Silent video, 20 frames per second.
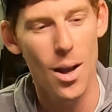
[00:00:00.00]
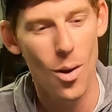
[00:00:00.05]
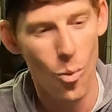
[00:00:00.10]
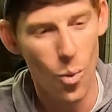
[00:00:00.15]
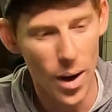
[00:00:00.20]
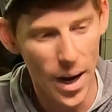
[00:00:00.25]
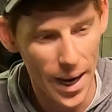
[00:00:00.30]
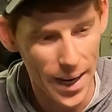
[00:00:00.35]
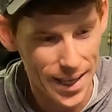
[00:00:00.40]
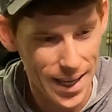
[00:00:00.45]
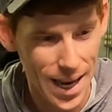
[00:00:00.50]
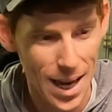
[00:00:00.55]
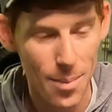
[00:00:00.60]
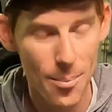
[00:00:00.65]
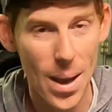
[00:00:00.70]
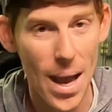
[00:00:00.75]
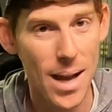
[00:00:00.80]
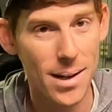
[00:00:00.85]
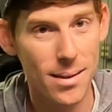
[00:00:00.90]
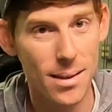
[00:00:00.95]
when I
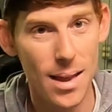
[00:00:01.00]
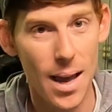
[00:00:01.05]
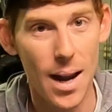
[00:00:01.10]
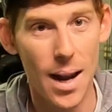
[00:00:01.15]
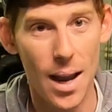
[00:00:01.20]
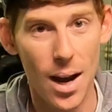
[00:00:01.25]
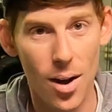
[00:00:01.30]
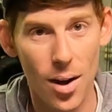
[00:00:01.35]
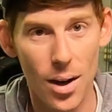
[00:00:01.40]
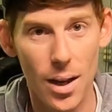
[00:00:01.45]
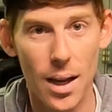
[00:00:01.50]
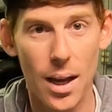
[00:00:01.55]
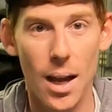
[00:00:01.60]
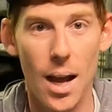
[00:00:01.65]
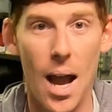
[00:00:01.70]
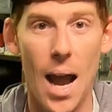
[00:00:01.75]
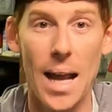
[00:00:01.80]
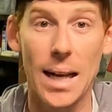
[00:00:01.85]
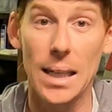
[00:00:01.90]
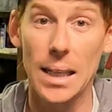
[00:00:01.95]
came back to that
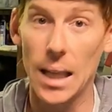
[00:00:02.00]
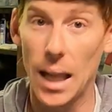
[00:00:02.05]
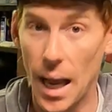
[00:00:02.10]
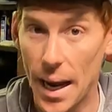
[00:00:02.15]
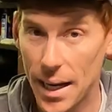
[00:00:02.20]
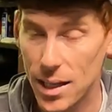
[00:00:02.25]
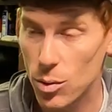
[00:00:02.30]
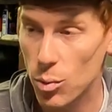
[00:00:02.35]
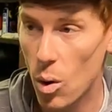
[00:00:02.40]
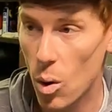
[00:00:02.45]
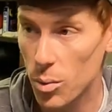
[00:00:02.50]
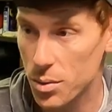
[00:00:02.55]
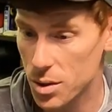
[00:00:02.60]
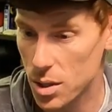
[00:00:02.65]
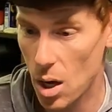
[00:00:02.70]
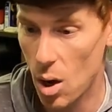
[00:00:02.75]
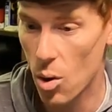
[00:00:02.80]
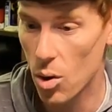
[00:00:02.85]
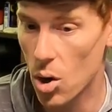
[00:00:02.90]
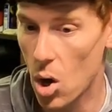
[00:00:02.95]
area, I liked what was
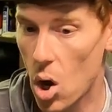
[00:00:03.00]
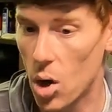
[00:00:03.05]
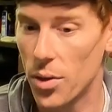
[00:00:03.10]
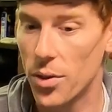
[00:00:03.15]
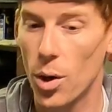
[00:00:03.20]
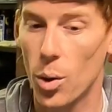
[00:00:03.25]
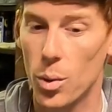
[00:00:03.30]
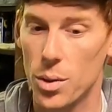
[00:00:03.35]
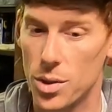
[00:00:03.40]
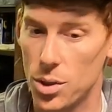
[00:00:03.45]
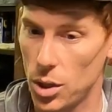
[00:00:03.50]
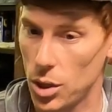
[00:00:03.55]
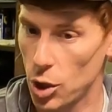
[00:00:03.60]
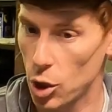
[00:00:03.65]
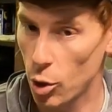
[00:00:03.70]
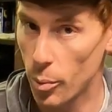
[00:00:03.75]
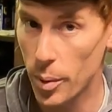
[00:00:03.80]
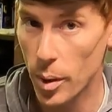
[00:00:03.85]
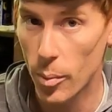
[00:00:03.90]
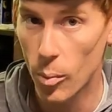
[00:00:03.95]
going on. There was a
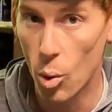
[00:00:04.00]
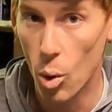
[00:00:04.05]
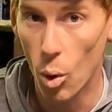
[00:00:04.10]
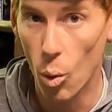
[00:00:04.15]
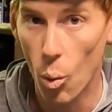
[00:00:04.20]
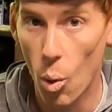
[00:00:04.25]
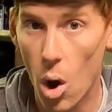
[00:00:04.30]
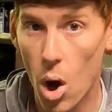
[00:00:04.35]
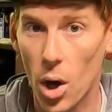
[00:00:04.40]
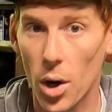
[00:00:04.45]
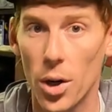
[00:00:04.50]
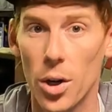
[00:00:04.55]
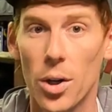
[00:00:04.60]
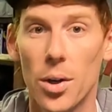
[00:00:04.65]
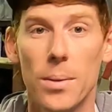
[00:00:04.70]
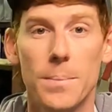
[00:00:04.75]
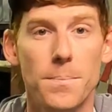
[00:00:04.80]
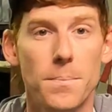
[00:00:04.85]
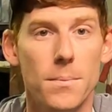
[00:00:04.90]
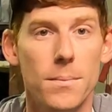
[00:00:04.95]
little bit more
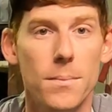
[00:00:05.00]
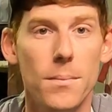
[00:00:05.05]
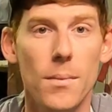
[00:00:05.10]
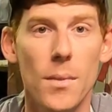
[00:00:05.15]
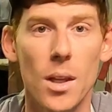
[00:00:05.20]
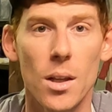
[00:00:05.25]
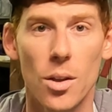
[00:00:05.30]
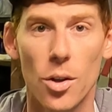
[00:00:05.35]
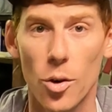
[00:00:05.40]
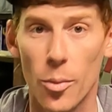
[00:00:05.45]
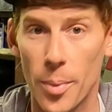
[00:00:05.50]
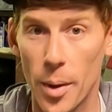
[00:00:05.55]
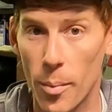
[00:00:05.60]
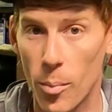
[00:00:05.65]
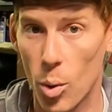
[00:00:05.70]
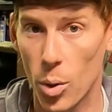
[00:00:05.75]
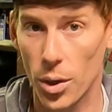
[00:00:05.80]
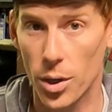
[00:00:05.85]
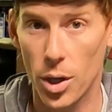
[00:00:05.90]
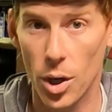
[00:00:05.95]
water, a little
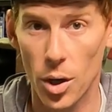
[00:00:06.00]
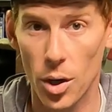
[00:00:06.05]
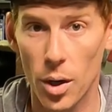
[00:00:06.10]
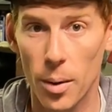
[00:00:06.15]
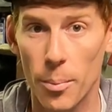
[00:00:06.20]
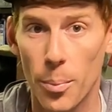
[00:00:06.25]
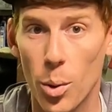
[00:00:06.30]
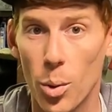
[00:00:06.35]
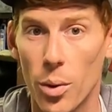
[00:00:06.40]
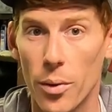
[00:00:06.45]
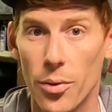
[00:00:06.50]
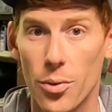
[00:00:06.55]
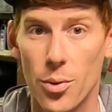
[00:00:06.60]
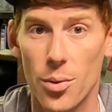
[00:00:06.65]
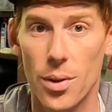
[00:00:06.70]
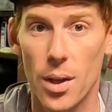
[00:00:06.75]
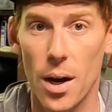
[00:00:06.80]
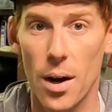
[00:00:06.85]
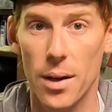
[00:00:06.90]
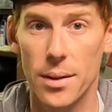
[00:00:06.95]
bit more current pulling
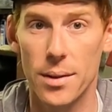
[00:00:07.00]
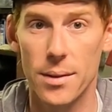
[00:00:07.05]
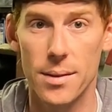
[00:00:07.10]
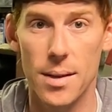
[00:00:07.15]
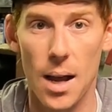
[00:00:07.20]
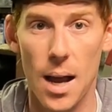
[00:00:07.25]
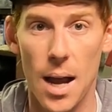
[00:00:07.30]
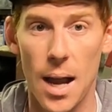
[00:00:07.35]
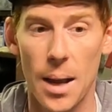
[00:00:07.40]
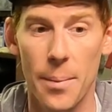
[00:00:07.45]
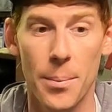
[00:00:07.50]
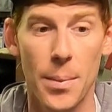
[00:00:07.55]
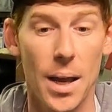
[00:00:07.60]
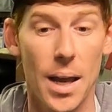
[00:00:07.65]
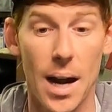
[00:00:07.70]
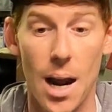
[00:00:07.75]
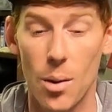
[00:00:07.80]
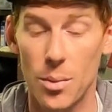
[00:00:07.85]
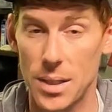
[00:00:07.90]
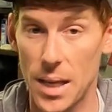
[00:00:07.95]
through there at the time,
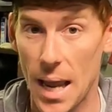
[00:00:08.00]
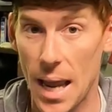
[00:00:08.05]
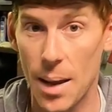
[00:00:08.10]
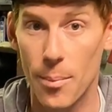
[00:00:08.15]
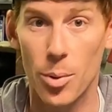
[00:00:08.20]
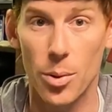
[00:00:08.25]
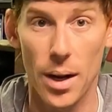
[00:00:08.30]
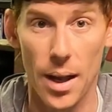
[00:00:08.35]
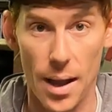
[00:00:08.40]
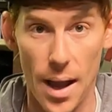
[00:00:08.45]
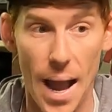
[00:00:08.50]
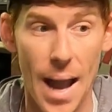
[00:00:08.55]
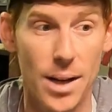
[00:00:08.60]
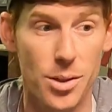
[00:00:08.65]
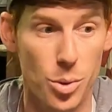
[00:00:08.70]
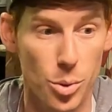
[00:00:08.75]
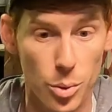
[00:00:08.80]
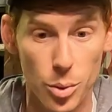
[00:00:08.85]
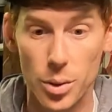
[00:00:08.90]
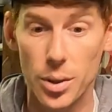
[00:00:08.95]
and I was able to
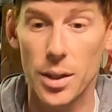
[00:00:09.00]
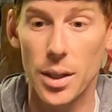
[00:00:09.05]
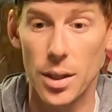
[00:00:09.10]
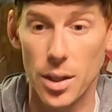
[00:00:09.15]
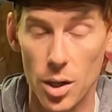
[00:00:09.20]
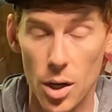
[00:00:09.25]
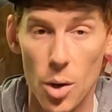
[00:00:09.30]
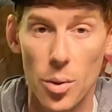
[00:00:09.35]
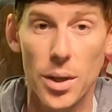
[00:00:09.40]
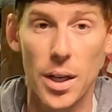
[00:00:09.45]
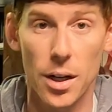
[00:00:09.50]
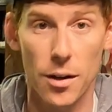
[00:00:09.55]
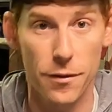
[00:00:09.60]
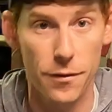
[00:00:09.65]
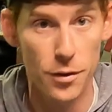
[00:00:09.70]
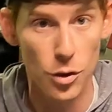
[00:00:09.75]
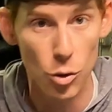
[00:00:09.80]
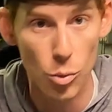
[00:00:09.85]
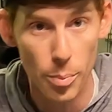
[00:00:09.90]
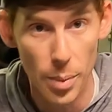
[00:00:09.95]
actually, get a
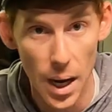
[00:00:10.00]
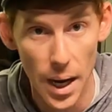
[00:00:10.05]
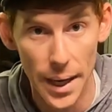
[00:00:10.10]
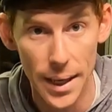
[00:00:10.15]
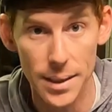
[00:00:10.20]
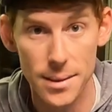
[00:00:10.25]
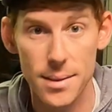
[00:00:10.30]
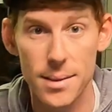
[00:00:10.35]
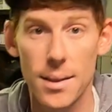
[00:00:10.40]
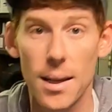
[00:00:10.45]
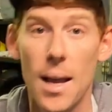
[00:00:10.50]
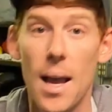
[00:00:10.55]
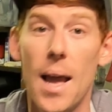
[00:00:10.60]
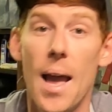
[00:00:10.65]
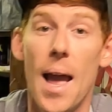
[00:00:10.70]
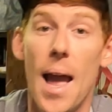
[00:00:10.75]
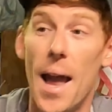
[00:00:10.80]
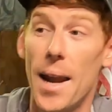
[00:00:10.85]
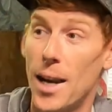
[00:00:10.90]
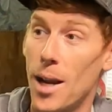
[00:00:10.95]
few bites.
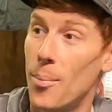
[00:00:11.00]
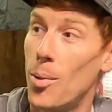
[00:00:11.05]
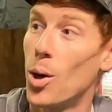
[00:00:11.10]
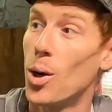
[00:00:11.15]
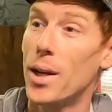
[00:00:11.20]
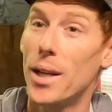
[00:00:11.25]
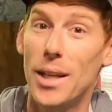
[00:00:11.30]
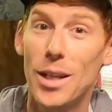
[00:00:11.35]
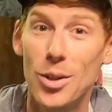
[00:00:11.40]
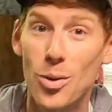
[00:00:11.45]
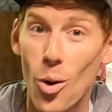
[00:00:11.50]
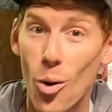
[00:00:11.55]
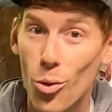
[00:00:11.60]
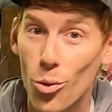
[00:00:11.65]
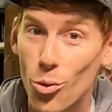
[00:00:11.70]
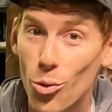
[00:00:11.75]
Ended up hooking into a